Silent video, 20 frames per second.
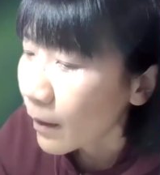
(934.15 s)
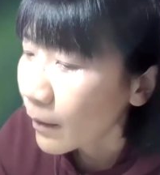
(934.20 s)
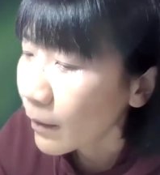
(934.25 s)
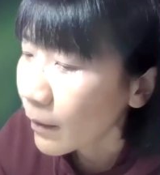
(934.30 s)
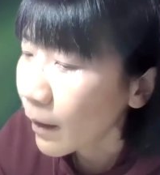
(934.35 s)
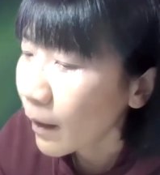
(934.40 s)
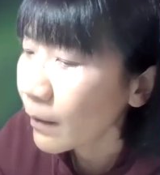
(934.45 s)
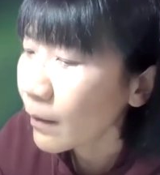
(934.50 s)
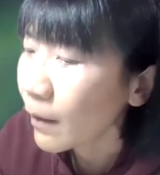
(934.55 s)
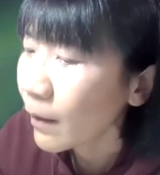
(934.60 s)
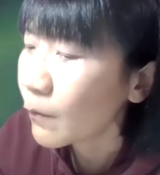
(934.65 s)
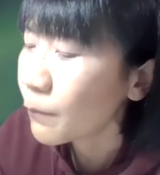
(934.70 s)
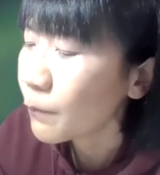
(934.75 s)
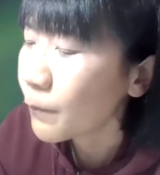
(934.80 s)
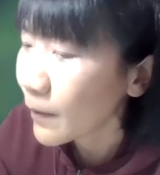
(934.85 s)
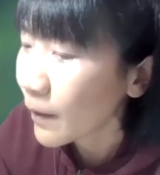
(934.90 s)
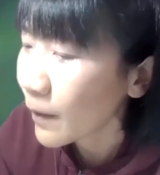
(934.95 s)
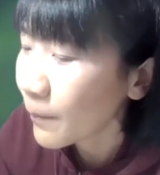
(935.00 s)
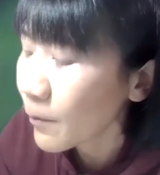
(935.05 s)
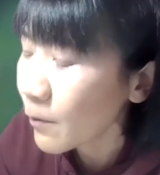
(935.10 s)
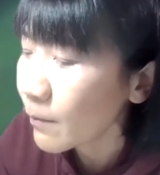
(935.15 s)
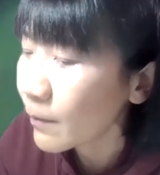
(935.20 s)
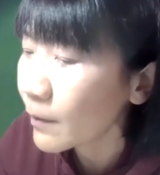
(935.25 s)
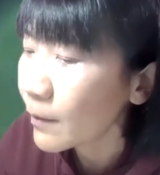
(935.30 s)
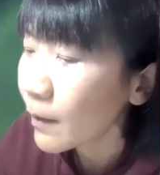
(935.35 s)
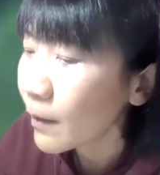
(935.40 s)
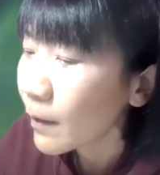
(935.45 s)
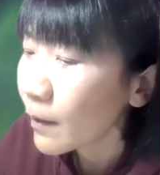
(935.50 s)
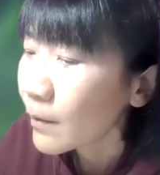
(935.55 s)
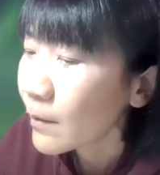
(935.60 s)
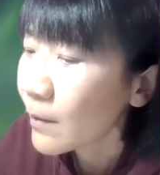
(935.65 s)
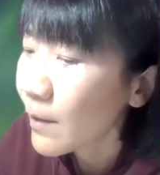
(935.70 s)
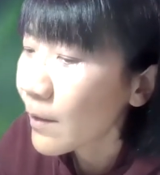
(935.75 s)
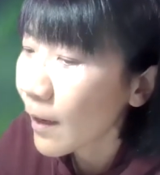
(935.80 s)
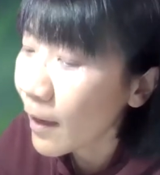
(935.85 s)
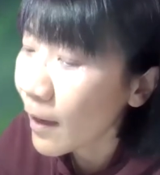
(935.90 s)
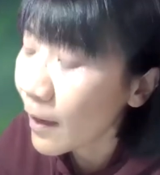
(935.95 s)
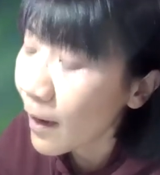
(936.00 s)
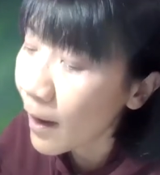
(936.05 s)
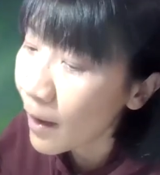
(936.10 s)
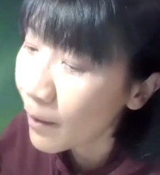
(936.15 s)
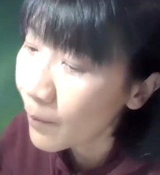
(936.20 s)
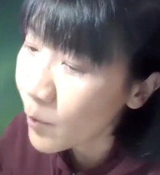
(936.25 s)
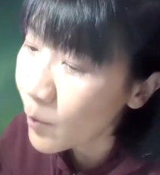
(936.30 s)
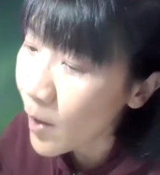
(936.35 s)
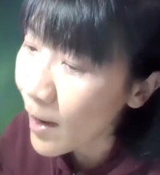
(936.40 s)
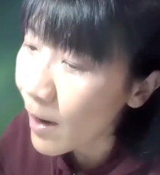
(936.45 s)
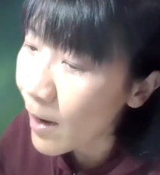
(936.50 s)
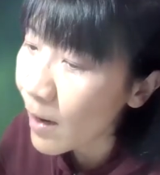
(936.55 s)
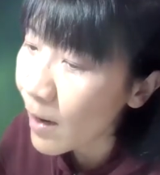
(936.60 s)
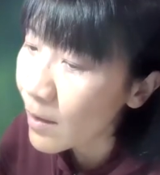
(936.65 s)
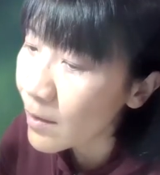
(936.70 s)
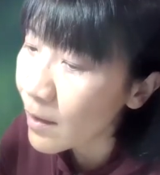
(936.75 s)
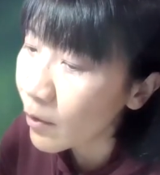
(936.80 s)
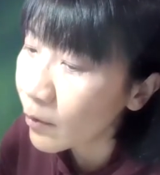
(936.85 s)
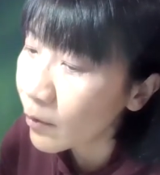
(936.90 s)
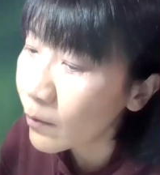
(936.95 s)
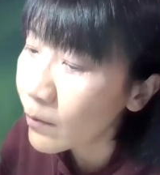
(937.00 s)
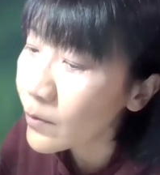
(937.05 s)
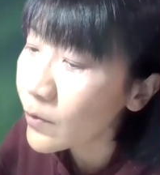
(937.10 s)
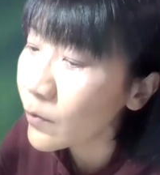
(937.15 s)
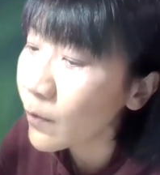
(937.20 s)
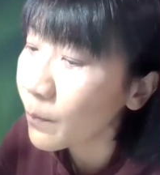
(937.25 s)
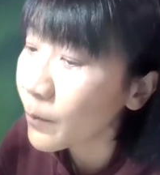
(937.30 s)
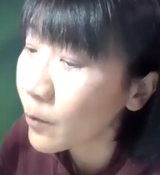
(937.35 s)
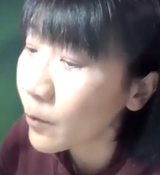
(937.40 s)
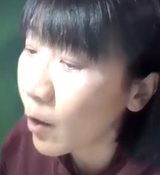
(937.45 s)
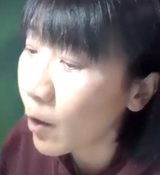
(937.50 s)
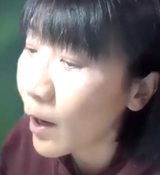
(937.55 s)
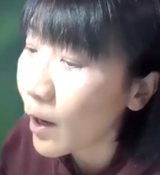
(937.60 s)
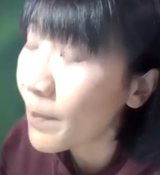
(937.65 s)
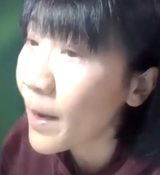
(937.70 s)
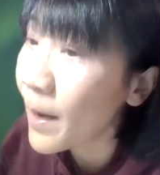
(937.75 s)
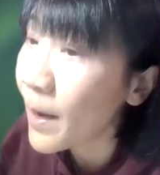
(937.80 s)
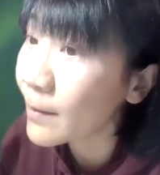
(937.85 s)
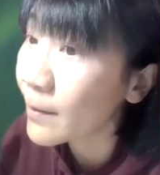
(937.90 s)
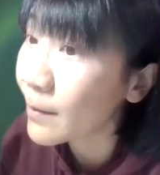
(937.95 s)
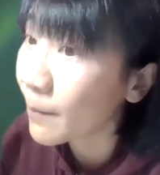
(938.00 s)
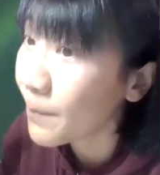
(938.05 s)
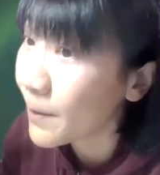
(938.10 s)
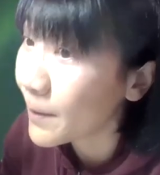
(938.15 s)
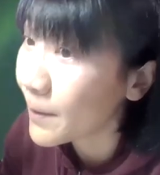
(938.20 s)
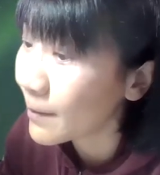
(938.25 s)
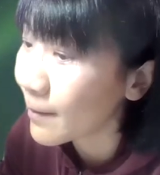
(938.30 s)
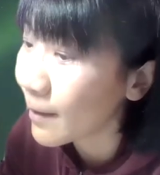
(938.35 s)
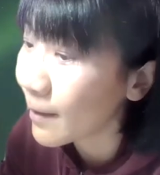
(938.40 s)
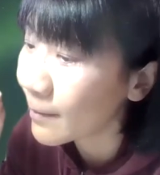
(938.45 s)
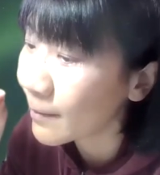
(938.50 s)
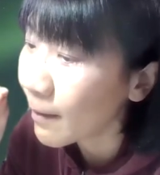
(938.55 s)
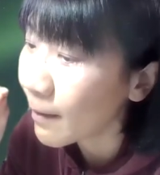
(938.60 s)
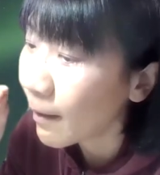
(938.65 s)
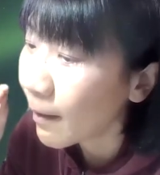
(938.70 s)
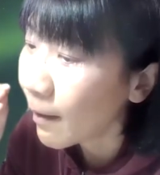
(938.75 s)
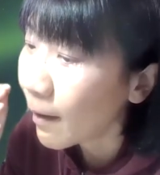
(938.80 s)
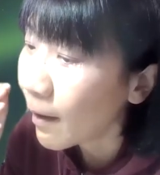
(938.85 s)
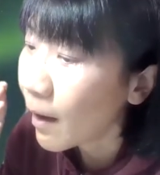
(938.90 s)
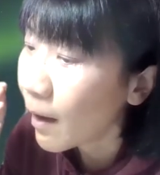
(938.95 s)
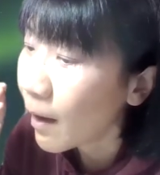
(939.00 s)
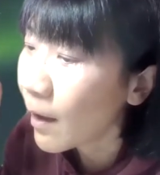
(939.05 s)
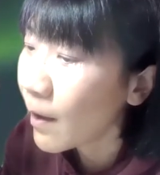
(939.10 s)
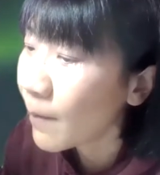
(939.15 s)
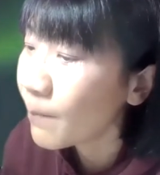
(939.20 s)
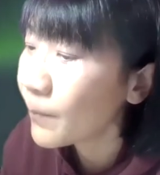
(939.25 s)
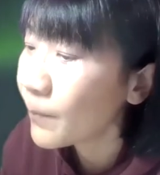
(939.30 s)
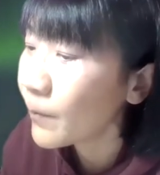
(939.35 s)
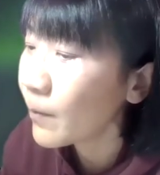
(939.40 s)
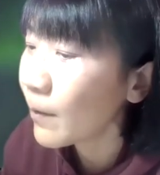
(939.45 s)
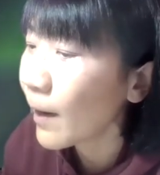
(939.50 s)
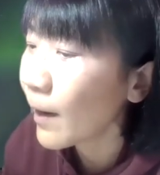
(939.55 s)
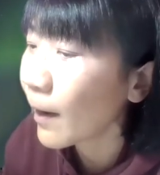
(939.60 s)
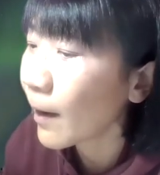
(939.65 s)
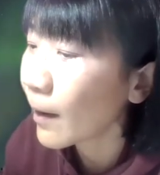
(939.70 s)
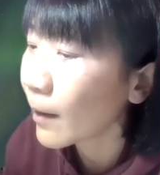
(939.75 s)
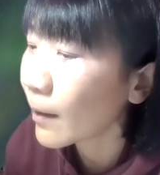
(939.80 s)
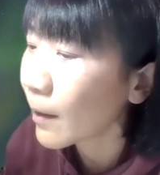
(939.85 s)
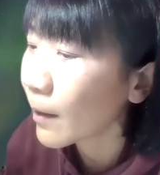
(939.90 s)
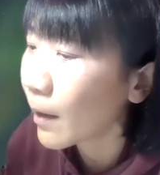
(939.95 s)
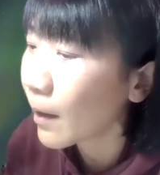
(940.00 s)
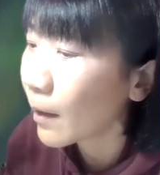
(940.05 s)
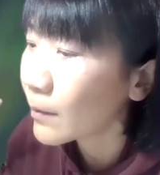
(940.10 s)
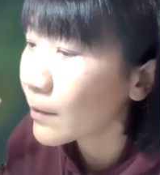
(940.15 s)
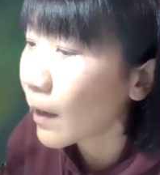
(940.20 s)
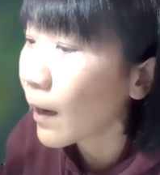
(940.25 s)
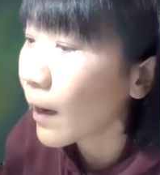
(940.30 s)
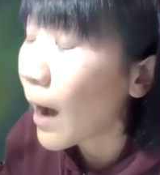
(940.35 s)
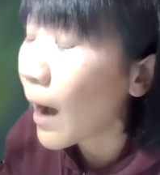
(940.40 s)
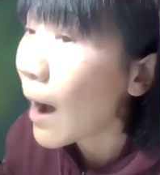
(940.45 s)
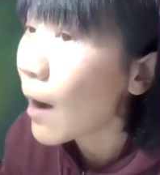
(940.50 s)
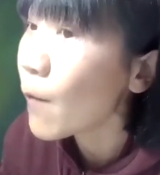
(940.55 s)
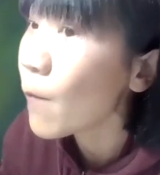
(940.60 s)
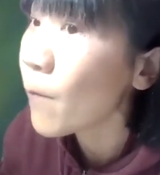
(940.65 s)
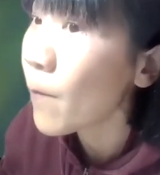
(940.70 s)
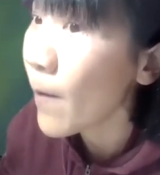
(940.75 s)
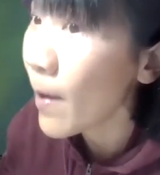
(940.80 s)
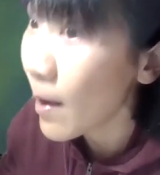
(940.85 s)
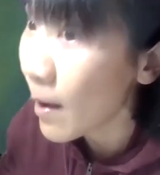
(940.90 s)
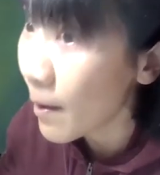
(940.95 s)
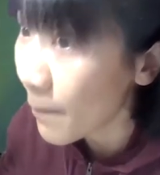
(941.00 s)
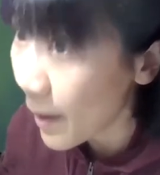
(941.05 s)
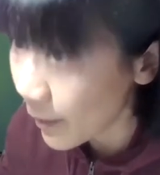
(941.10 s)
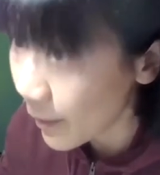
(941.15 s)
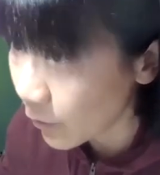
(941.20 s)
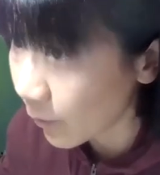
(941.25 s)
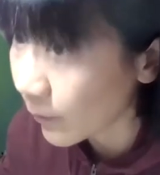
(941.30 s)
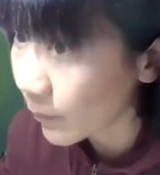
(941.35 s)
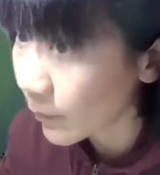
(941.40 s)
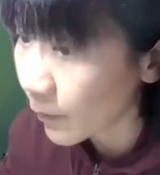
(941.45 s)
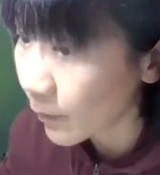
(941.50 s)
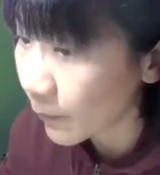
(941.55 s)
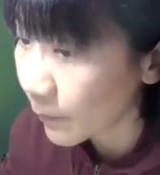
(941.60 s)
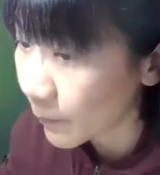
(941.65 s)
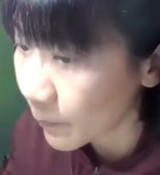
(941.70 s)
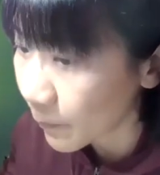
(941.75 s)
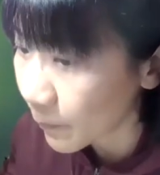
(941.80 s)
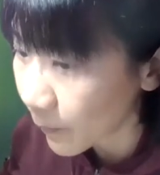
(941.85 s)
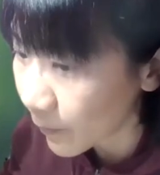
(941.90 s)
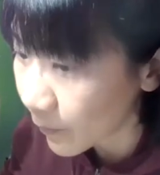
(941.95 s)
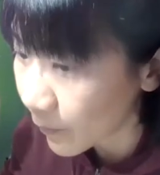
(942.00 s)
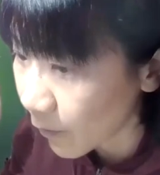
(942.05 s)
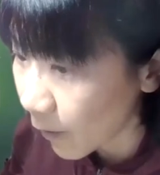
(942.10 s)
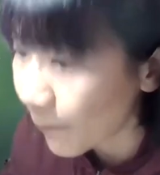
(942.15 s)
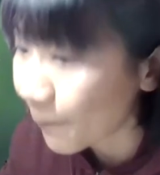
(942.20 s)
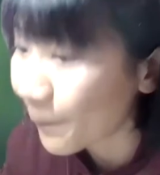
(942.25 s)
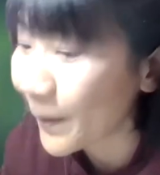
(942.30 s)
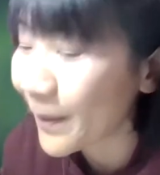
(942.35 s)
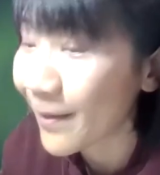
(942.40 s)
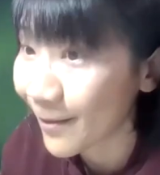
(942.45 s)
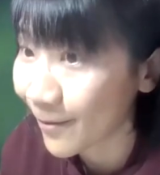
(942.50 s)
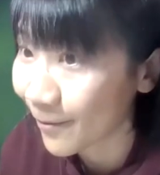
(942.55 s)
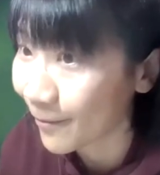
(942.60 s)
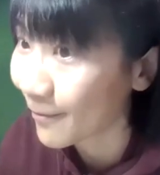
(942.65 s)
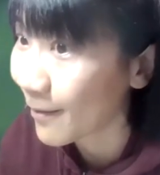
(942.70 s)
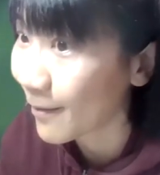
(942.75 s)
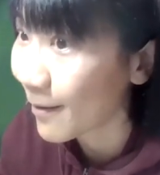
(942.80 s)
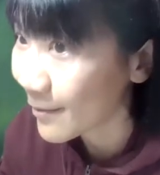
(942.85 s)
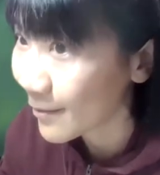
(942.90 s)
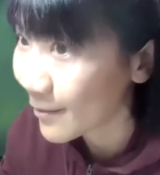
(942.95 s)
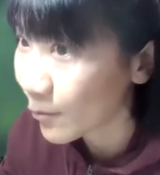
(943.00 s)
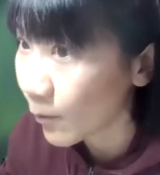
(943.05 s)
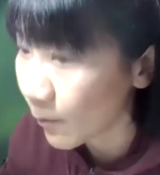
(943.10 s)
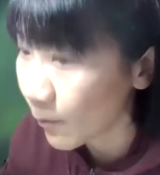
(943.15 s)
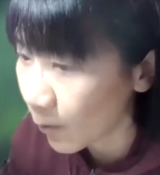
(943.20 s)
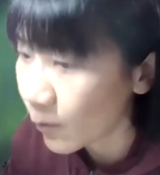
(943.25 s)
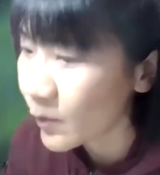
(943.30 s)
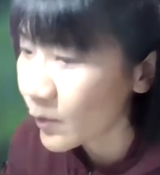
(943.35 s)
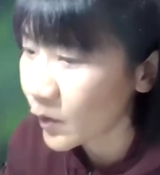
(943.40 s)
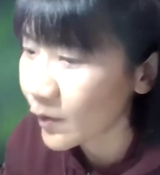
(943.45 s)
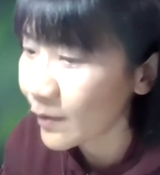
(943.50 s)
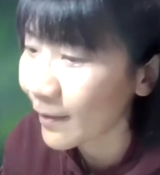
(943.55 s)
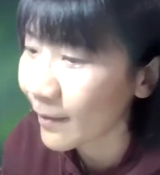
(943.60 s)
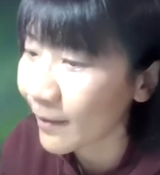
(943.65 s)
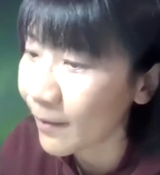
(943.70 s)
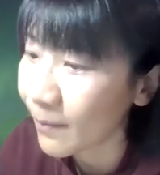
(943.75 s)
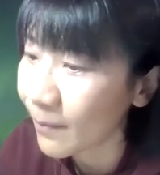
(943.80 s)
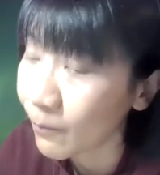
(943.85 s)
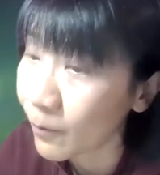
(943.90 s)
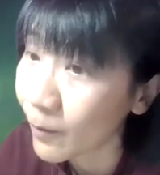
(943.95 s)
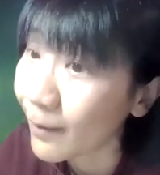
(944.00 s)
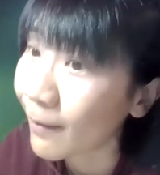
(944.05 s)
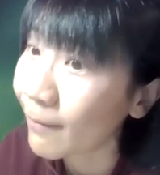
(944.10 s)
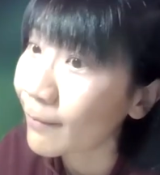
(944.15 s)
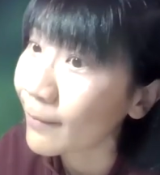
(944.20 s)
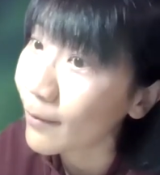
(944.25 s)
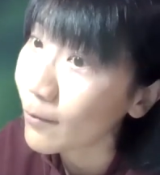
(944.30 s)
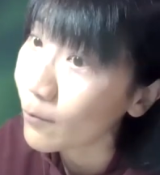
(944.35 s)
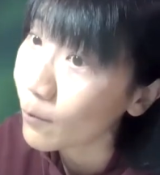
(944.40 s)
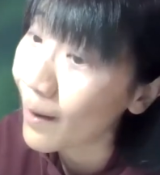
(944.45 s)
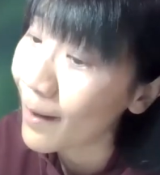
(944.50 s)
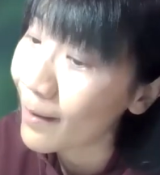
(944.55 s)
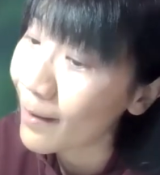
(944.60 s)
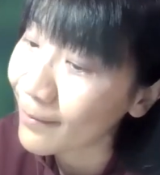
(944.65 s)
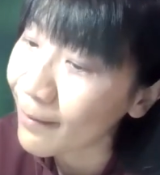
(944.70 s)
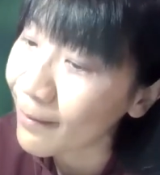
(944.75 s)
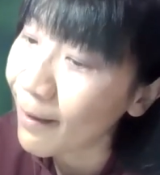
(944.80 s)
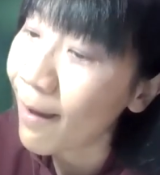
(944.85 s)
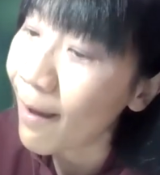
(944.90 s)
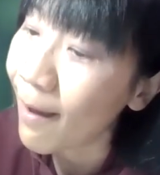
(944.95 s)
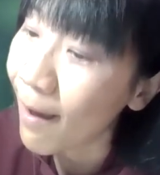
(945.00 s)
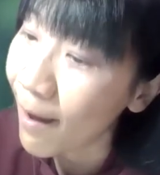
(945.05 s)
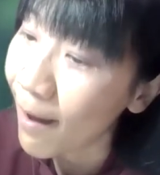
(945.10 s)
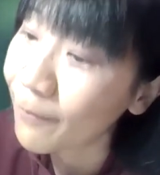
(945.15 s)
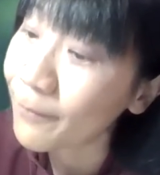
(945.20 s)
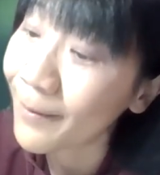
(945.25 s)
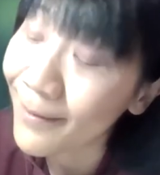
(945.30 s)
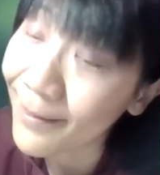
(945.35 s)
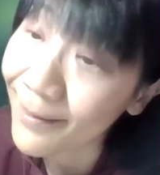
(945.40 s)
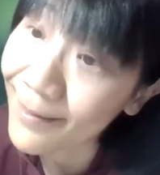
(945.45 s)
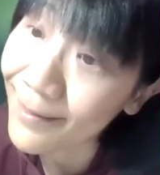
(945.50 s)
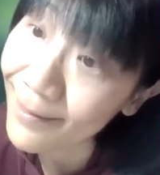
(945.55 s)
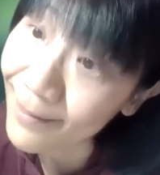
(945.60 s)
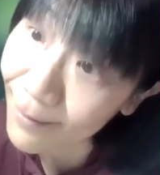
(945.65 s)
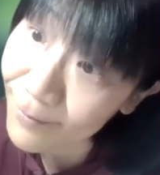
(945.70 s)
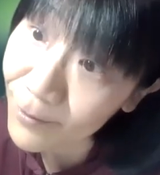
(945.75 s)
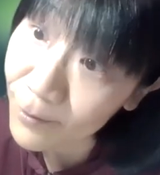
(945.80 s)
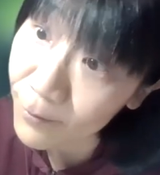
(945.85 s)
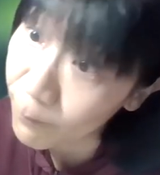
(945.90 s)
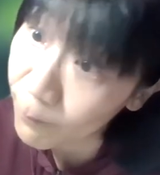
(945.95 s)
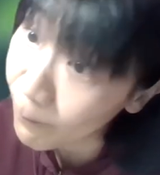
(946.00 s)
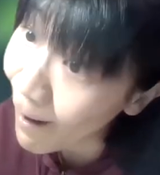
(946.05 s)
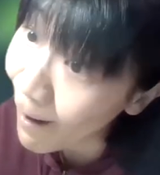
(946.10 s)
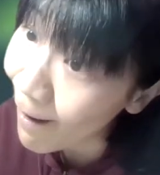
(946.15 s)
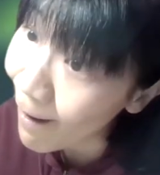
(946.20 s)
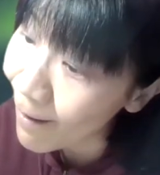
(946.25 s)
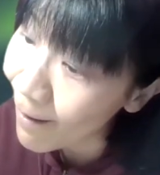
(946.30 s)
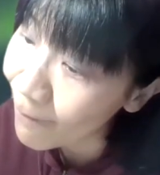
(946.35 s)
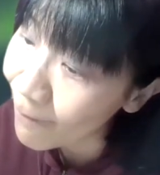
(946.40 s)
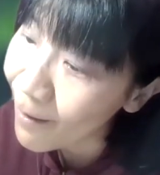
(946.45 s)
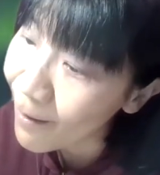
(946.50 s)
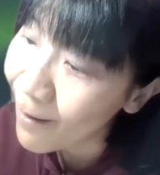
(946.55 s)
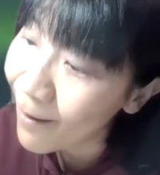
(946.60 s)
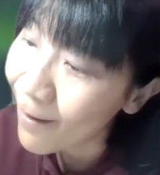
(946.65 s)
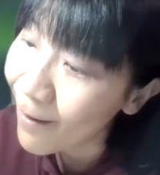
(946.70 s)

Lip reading: Then furthermore, the AMA also prohibits the business employing the unfair method of competition, so originally modeling the US FTC Section 5,